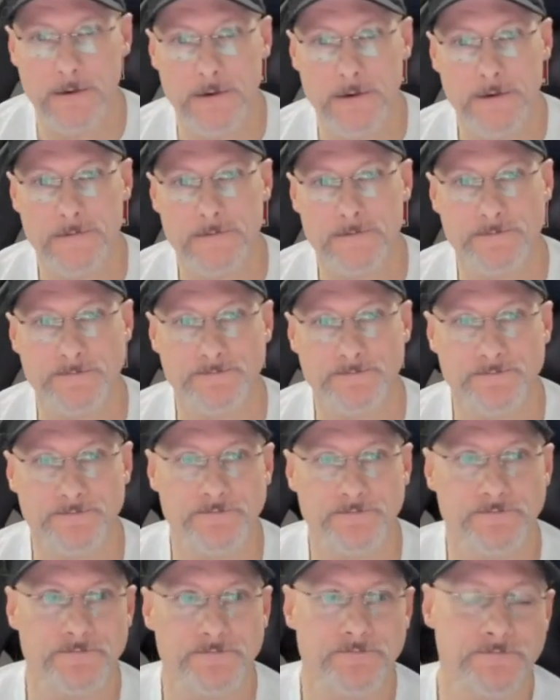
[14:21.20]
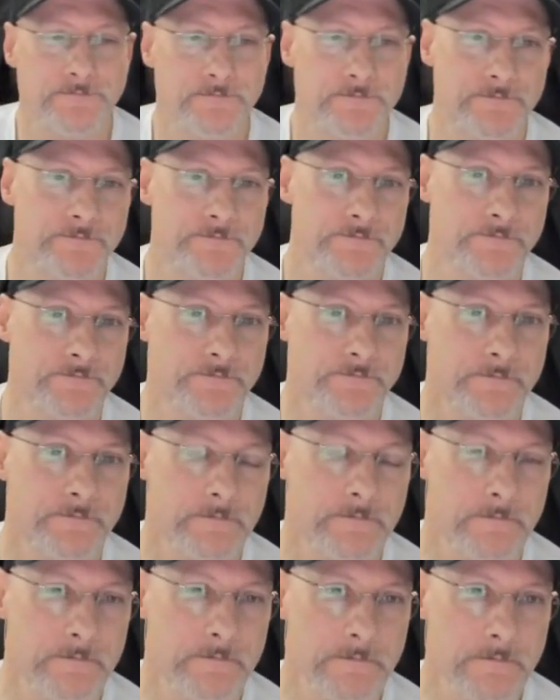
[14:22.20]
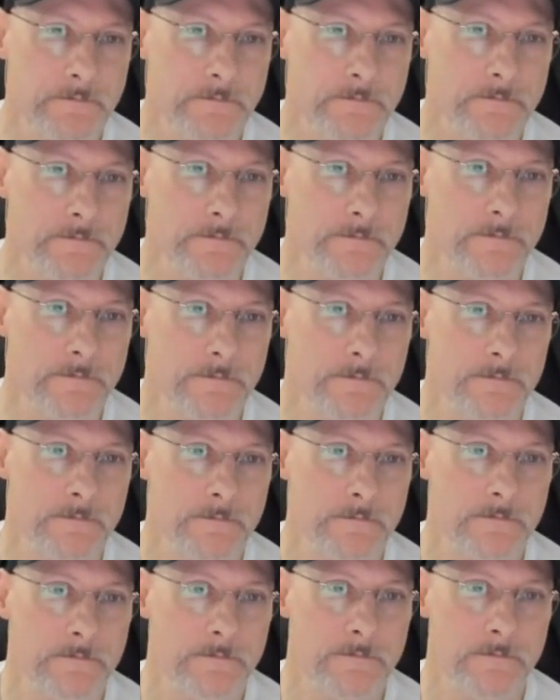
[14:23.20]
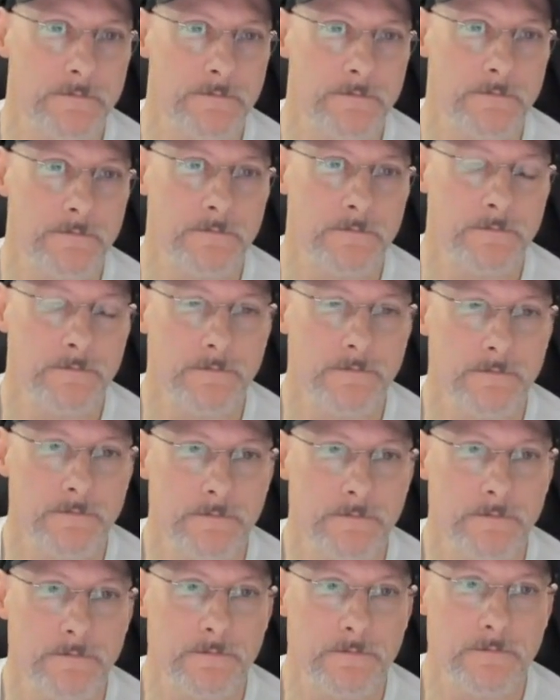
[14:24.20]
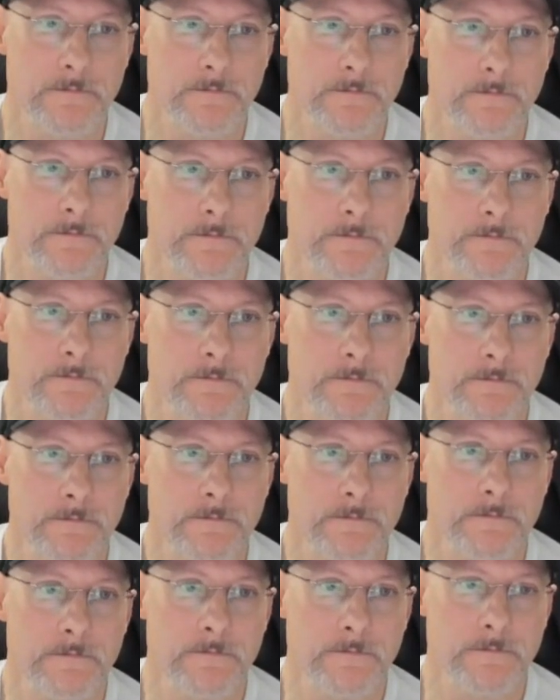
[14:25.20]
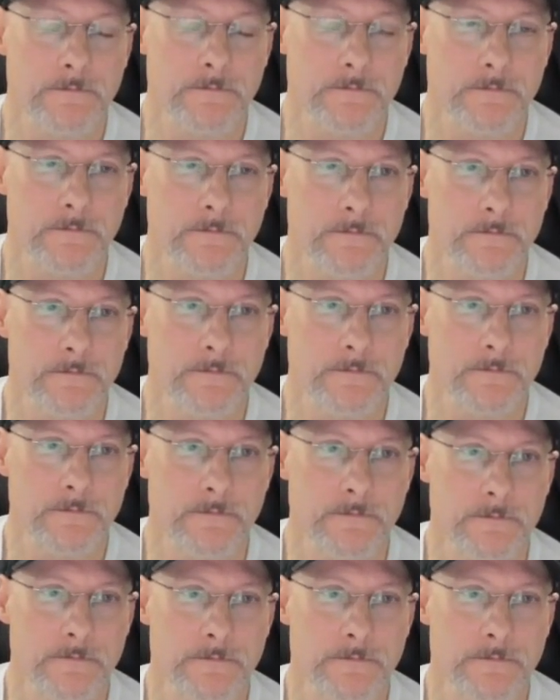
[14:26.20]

(silent)